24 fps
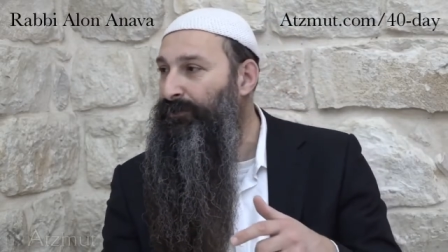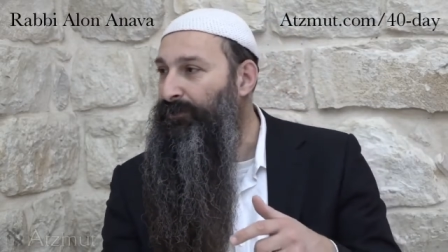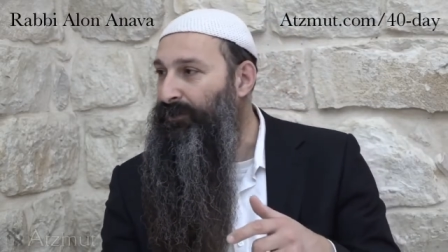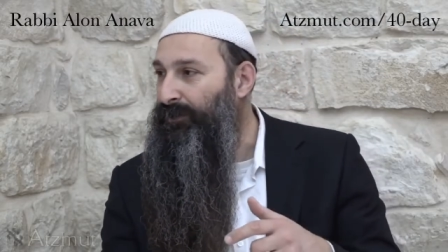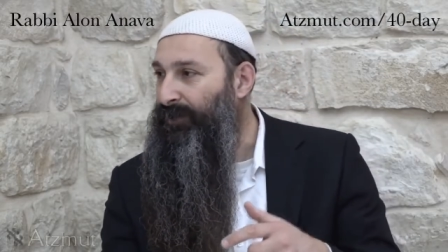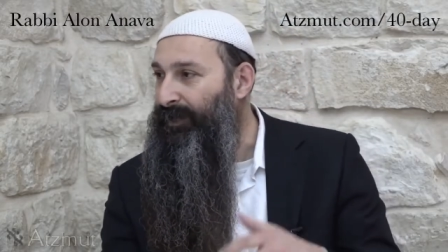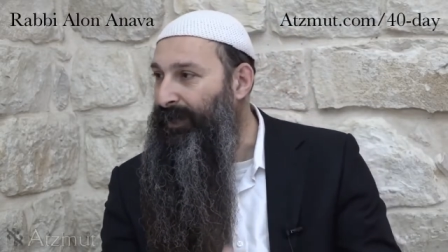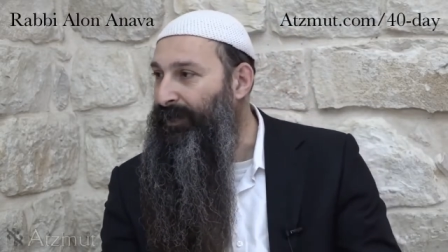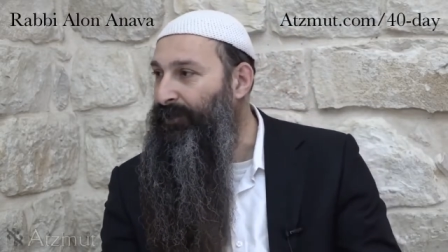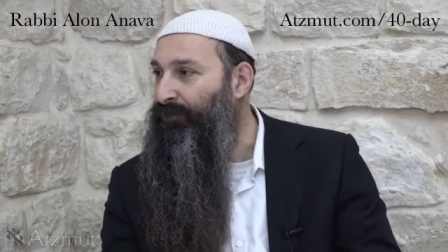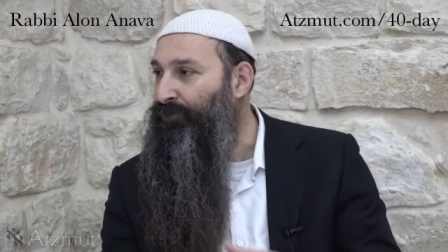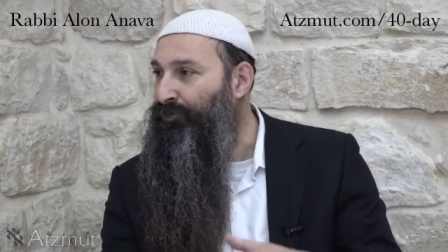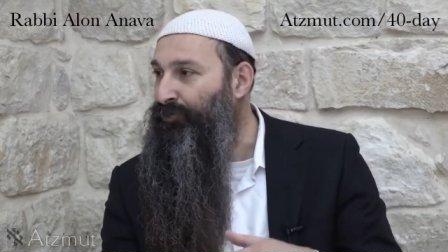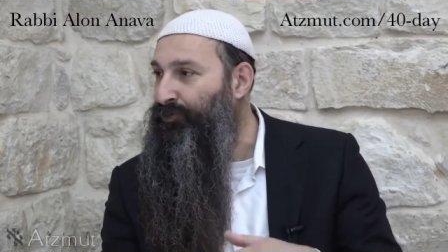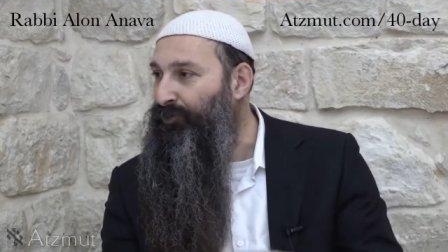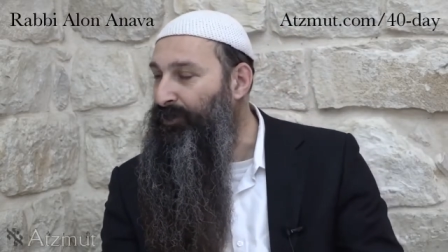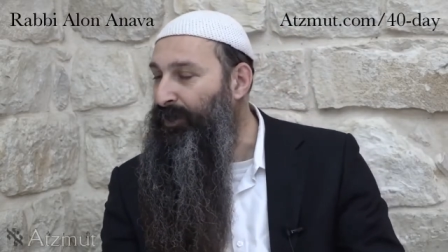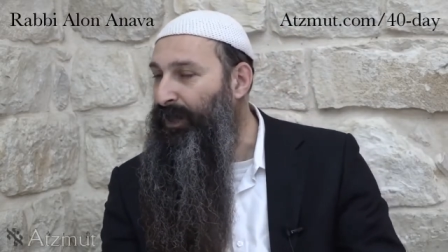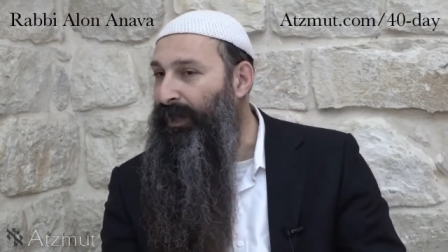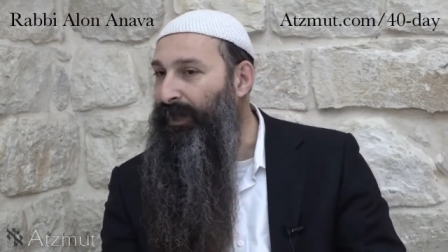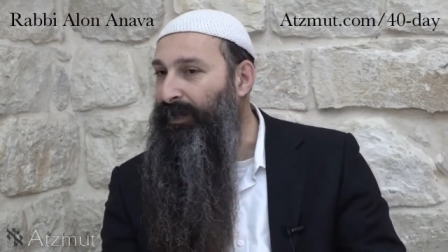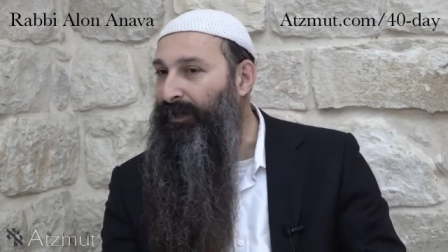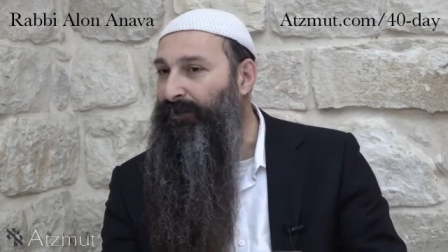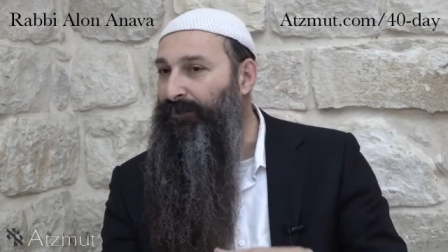later
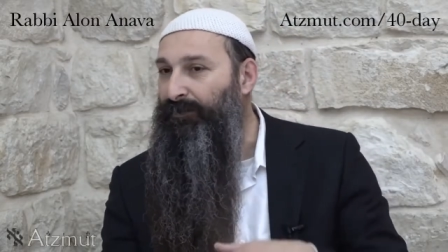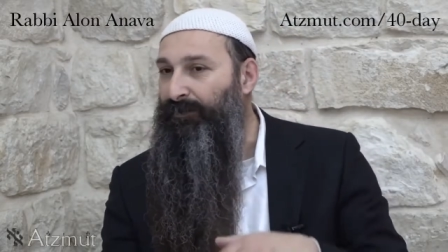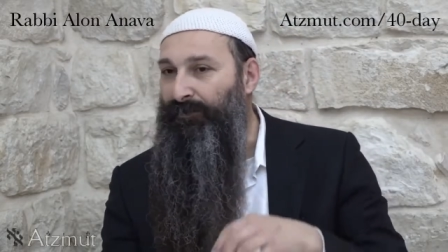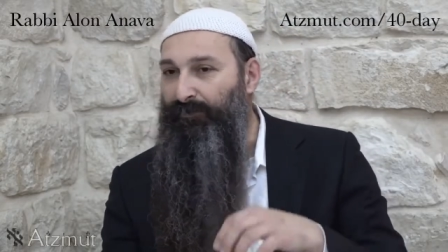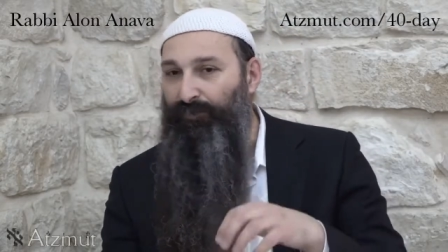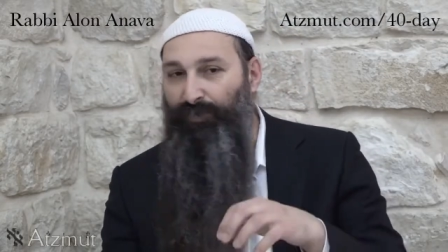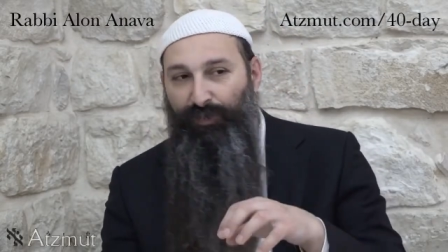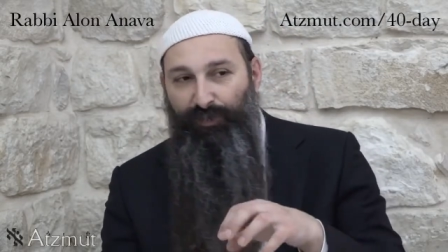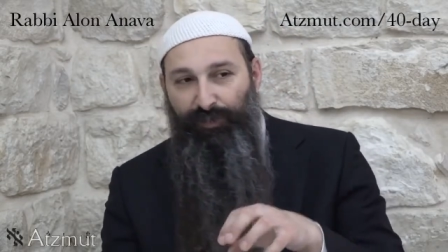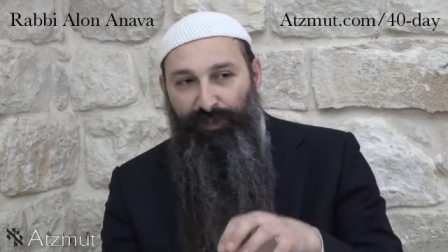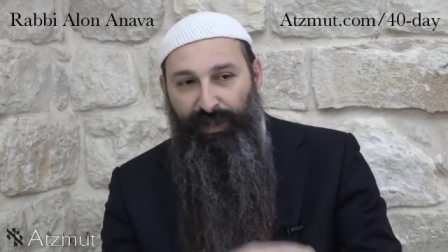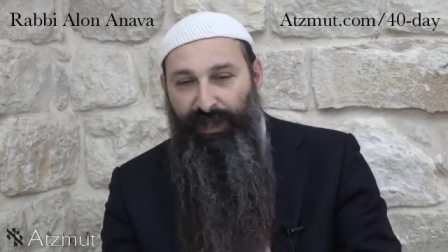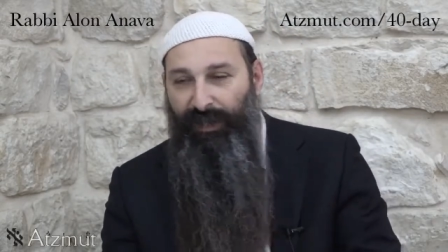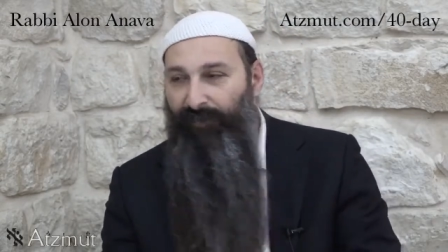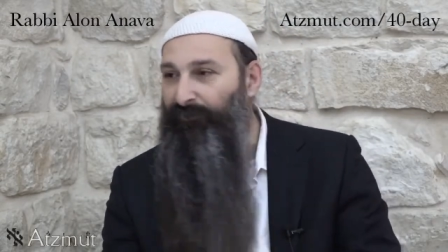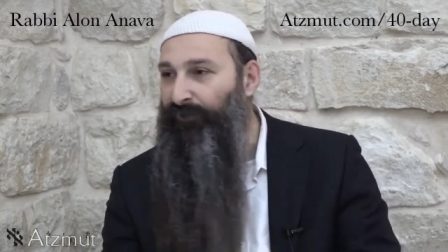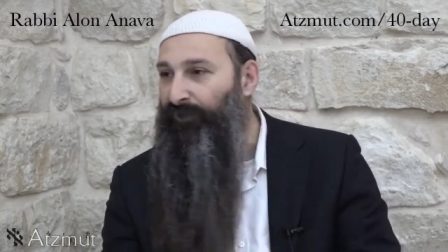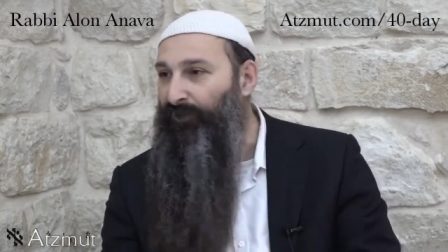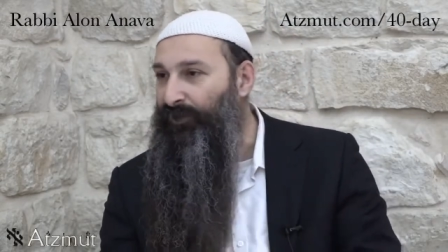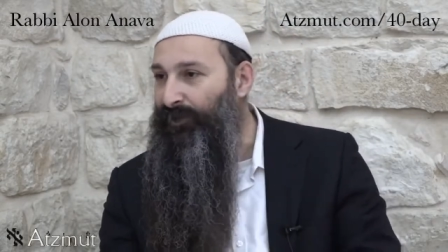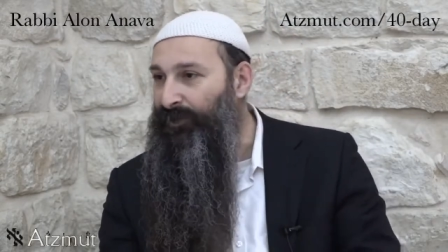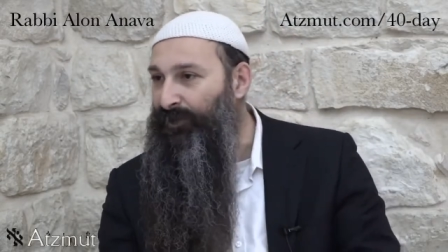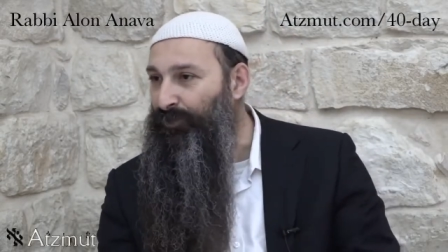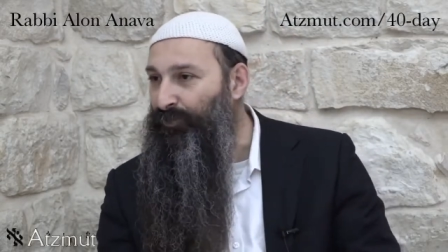tonight. We're going to have
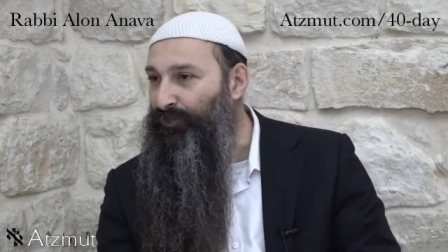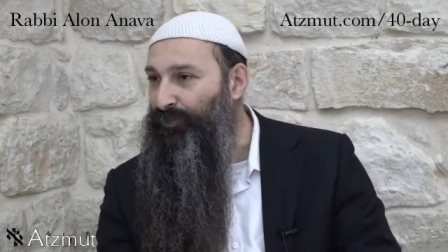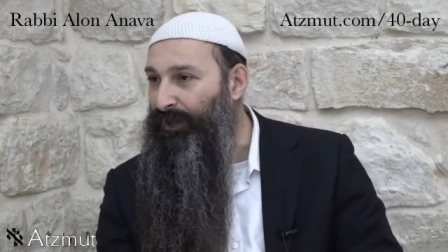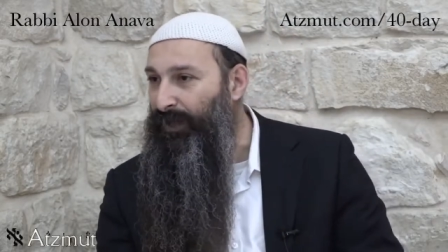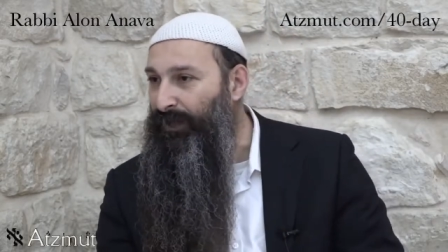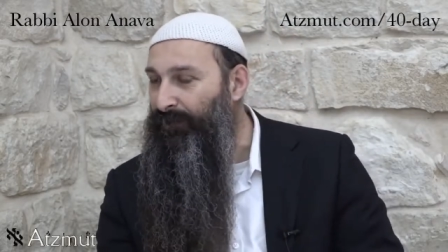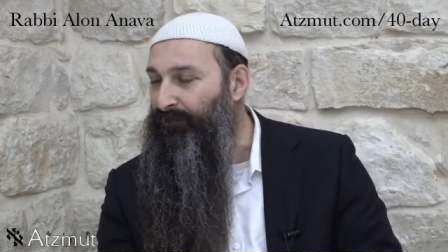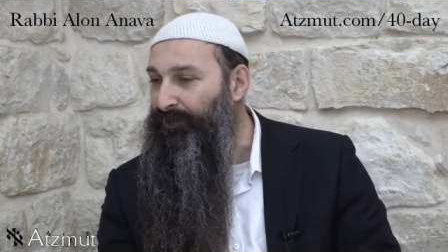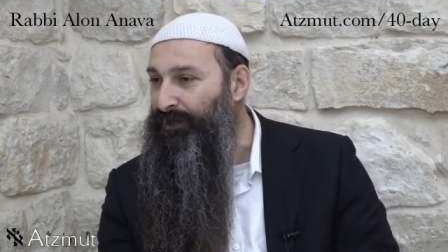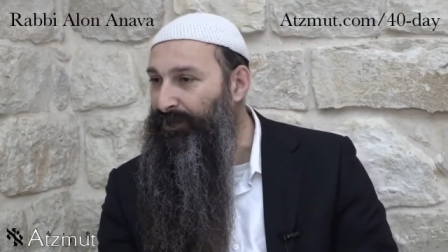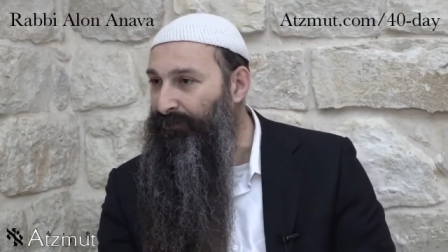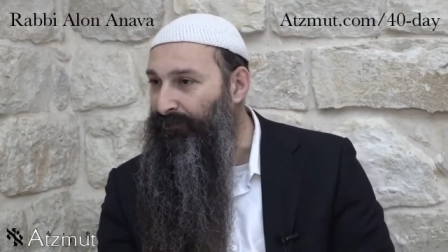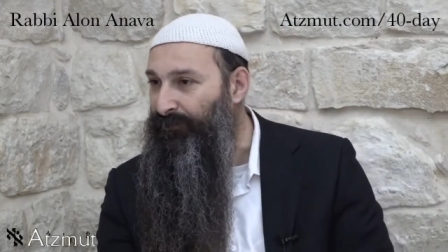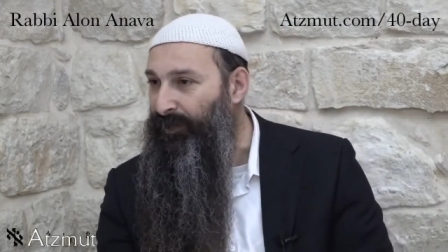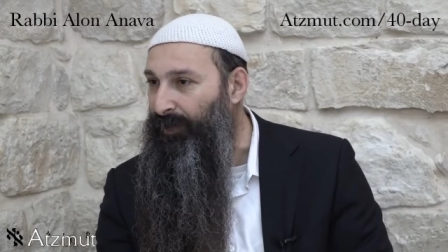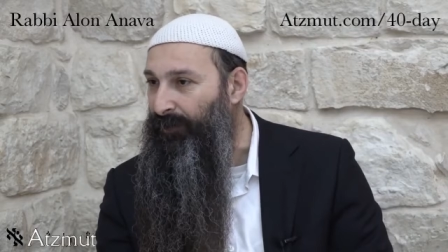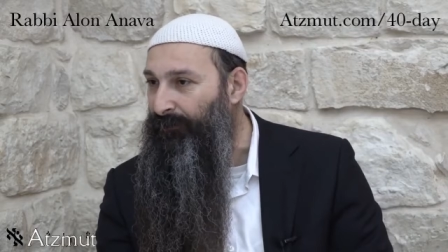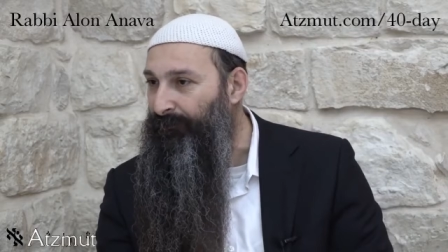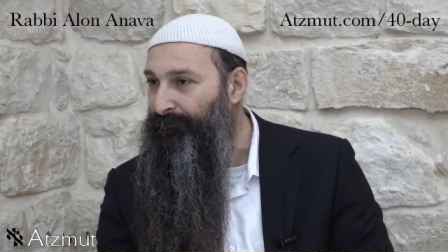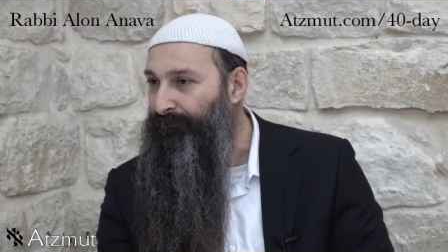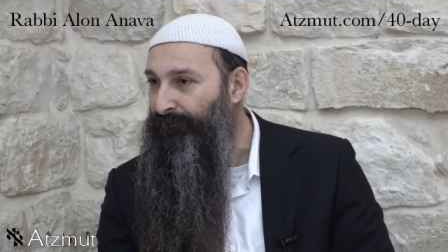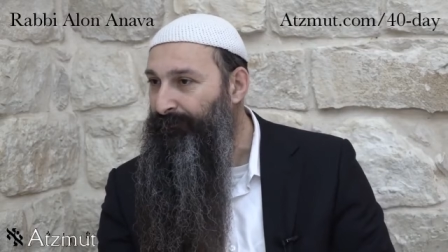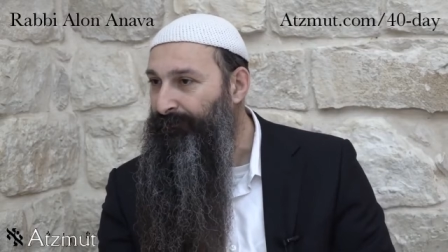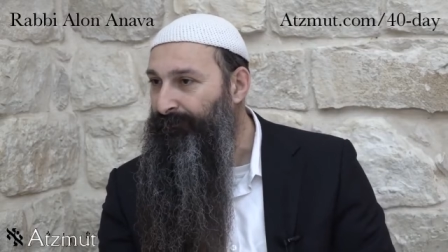here a Seudat Mitzvah.